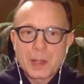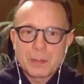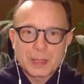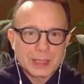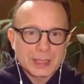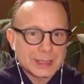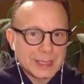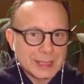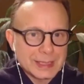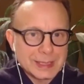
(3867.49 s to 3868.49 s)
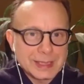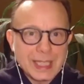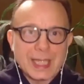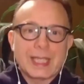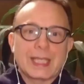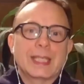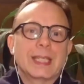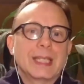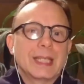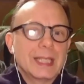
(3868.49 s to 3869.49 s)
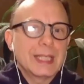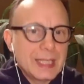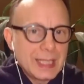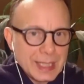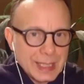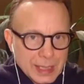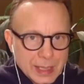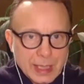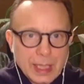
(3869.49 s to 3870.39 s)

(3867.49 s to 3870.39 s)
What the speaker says: But just to stay in the